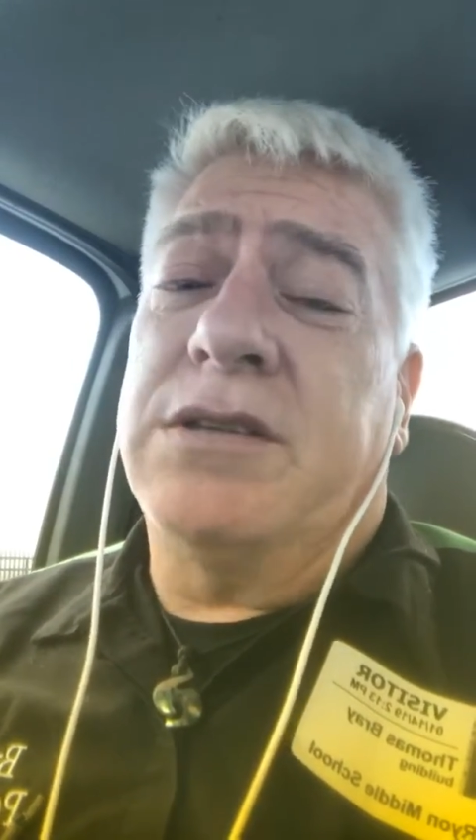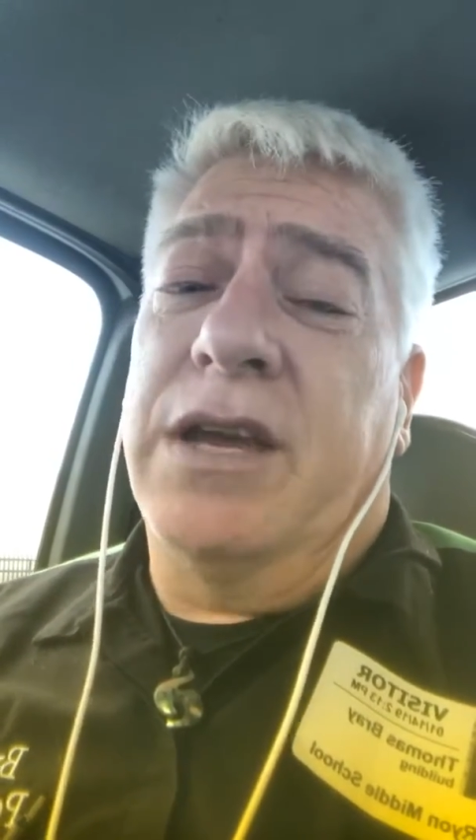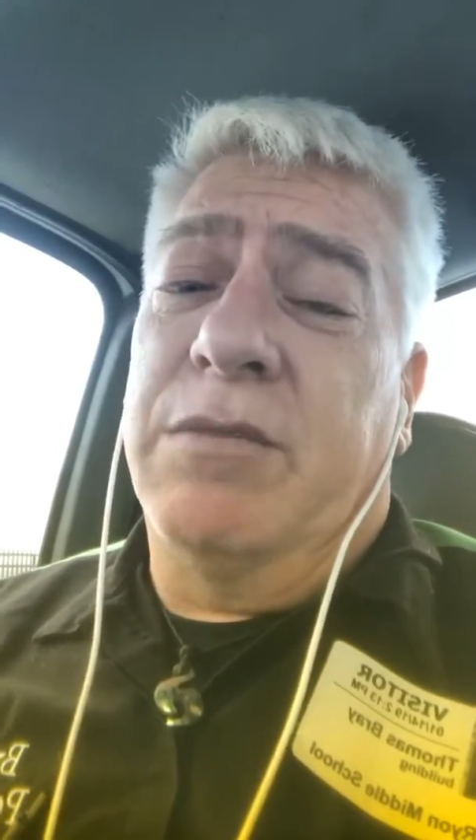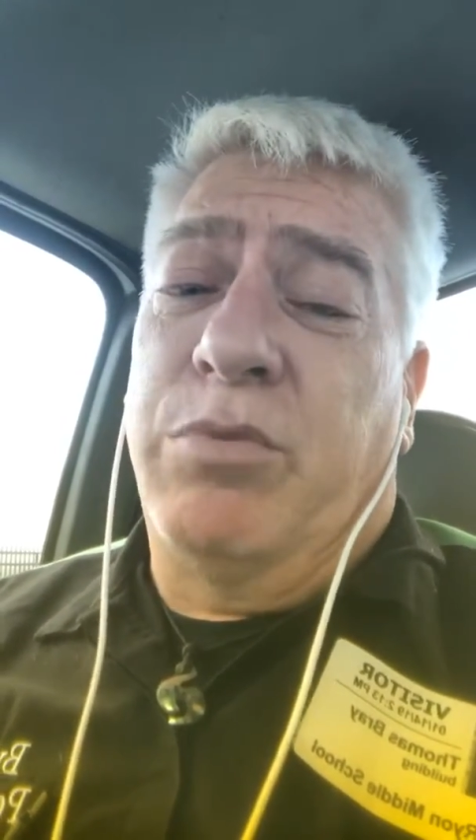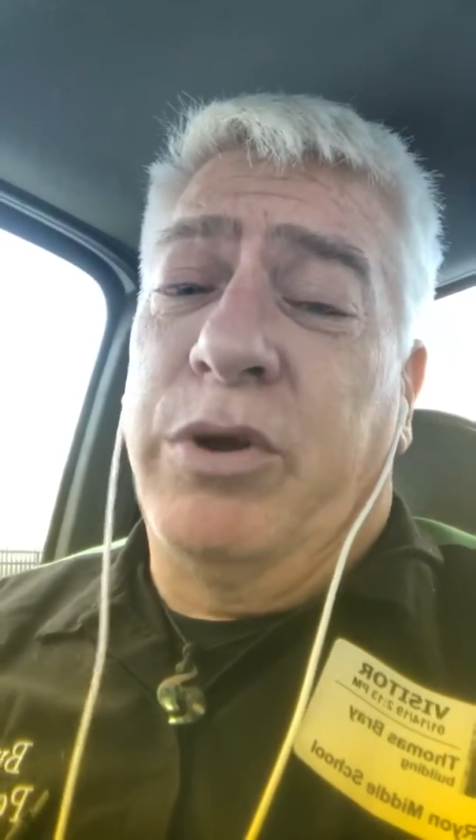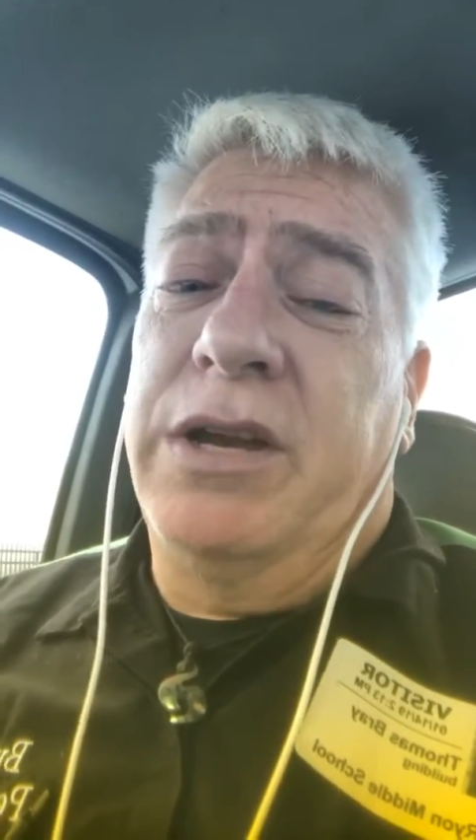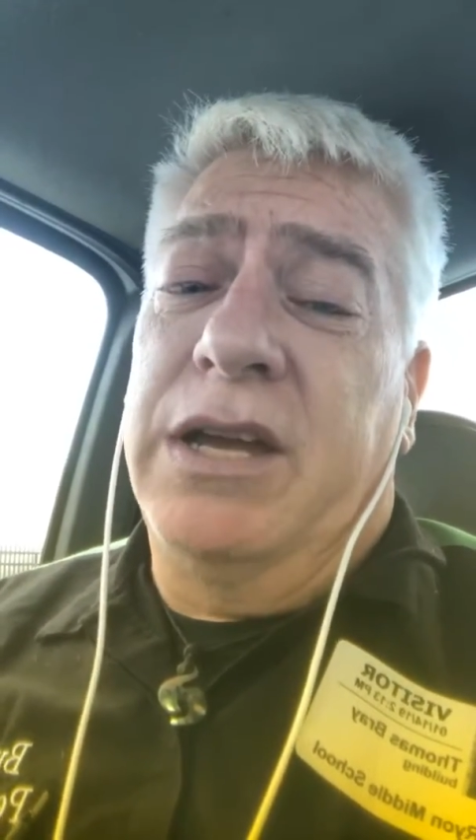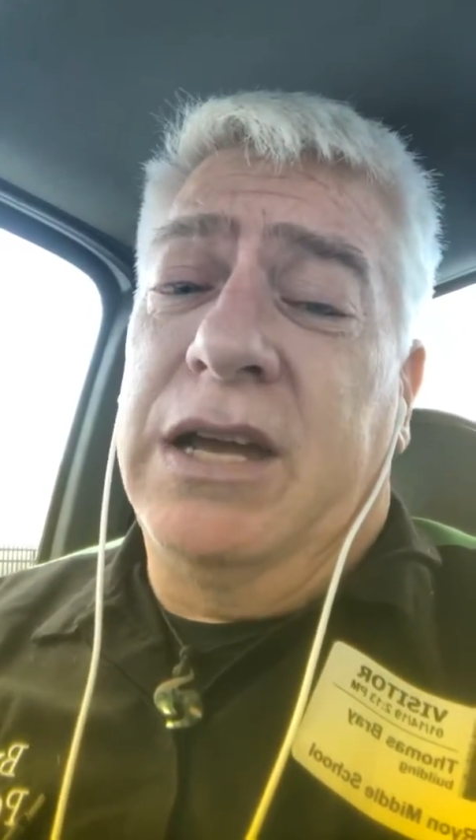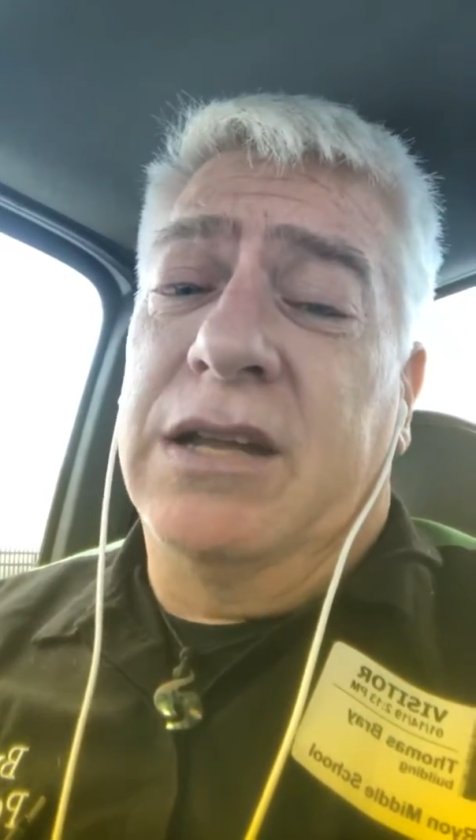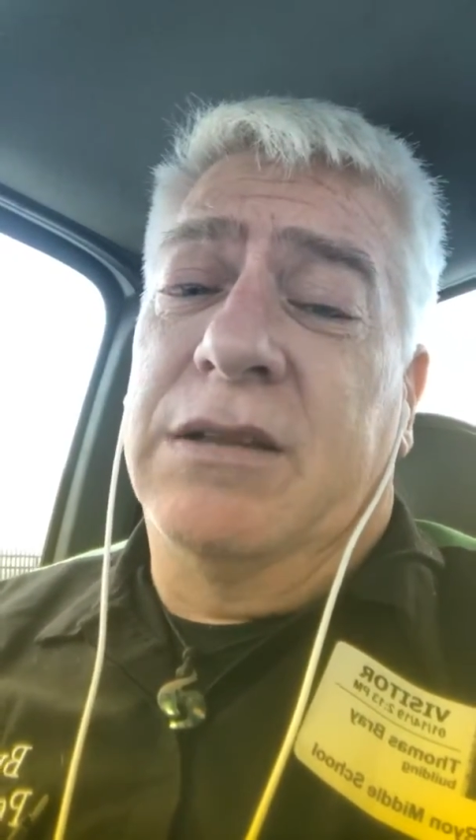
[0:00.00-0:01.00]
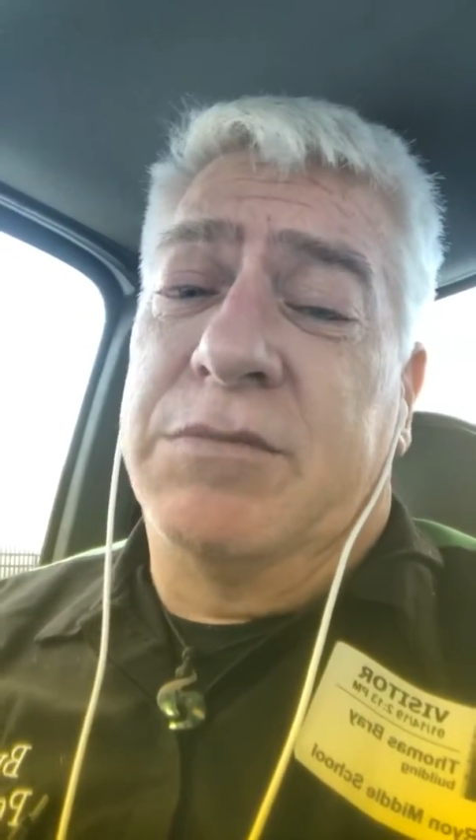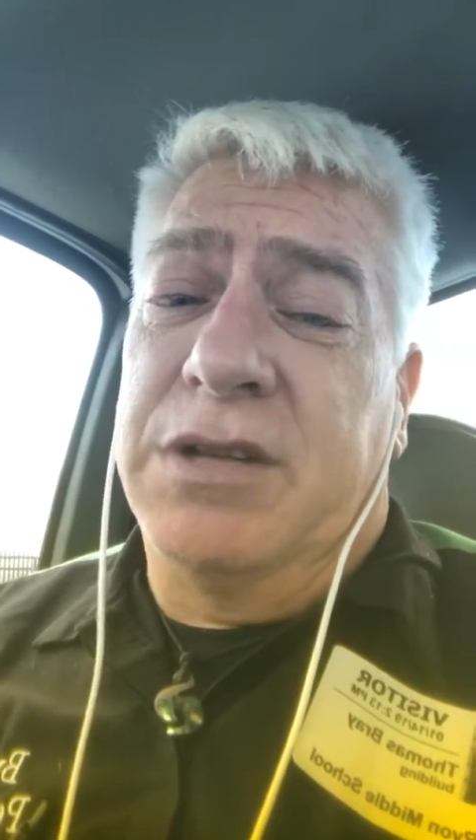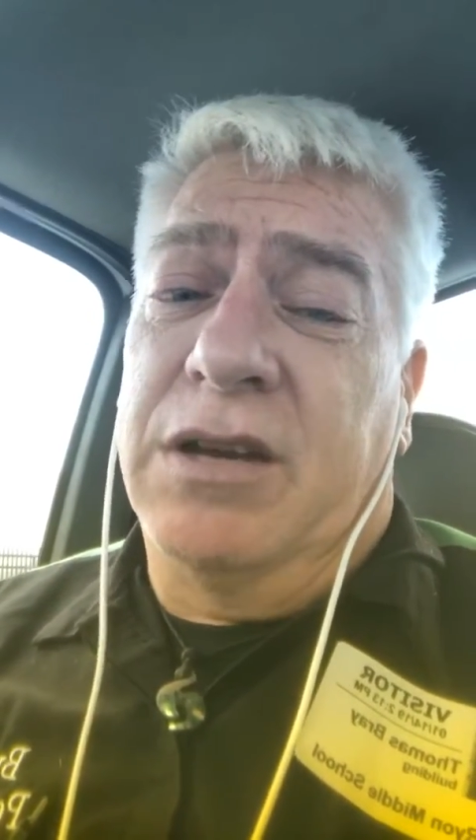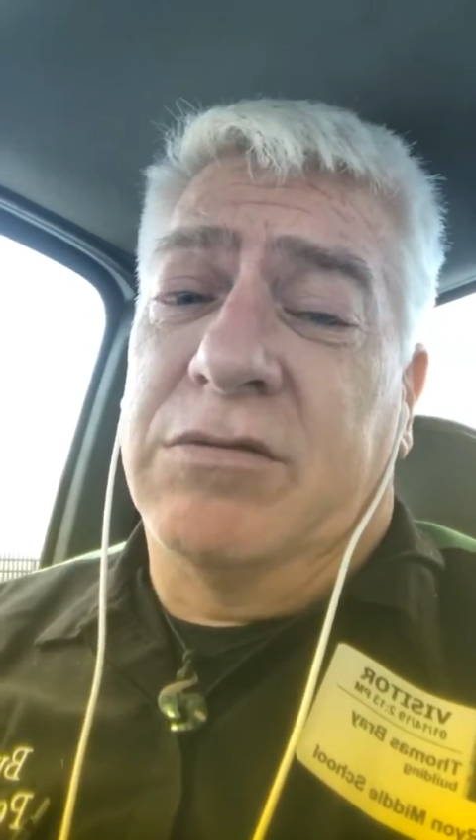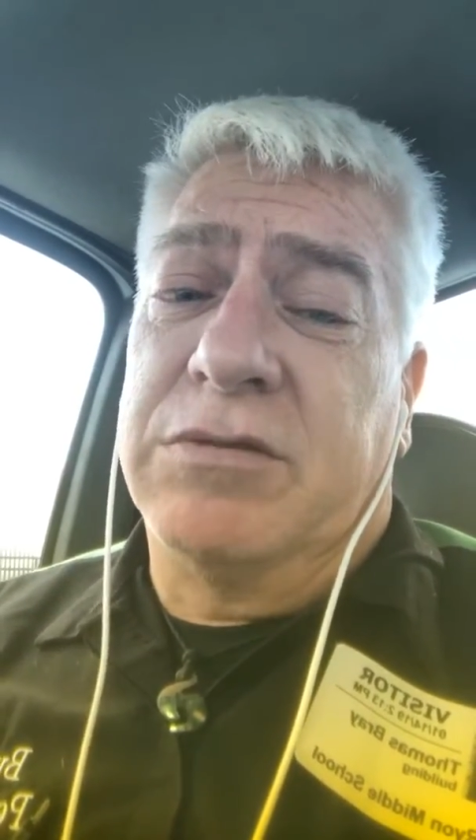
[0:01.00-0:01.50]
they could breed again
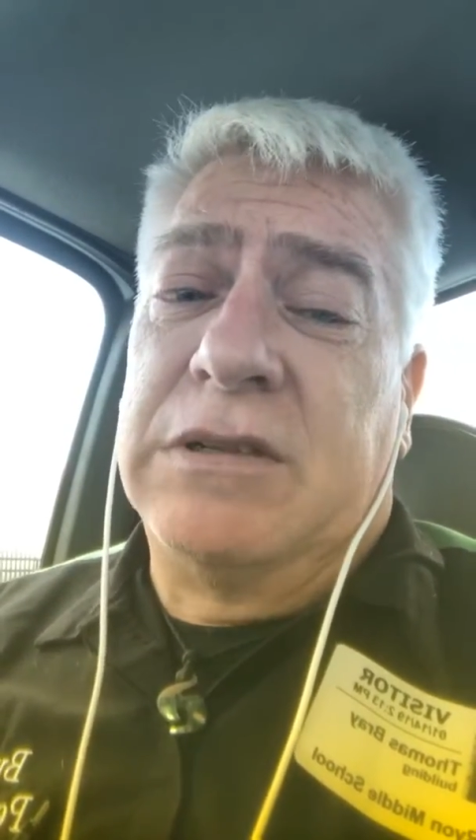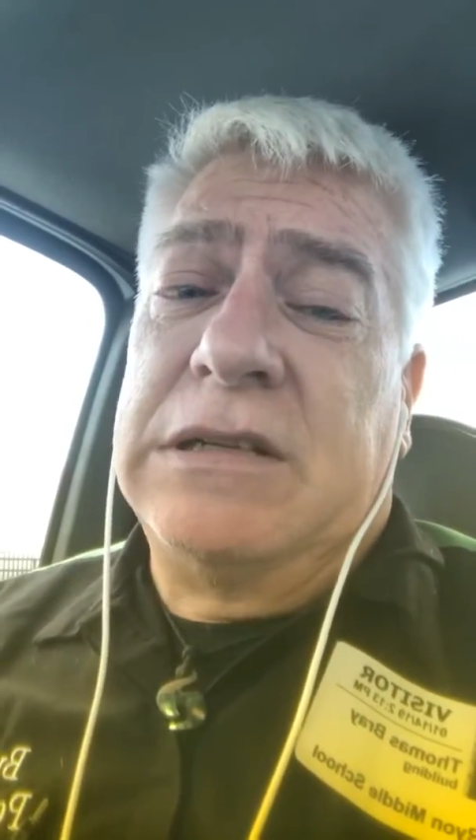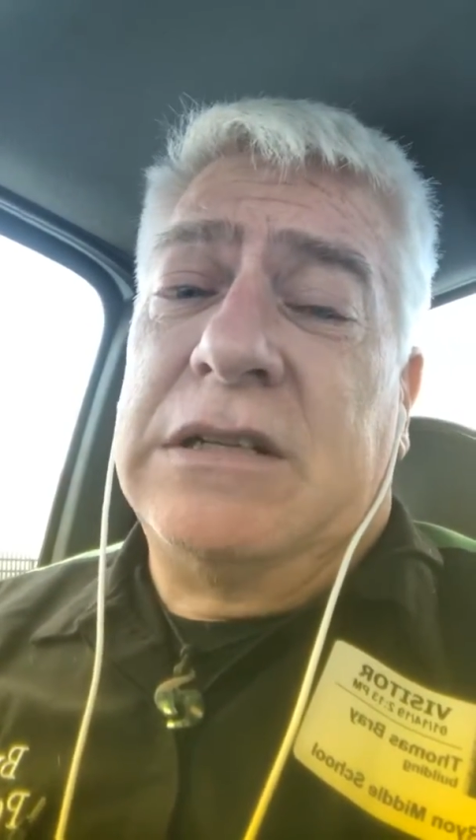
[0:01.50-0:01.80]
themselves.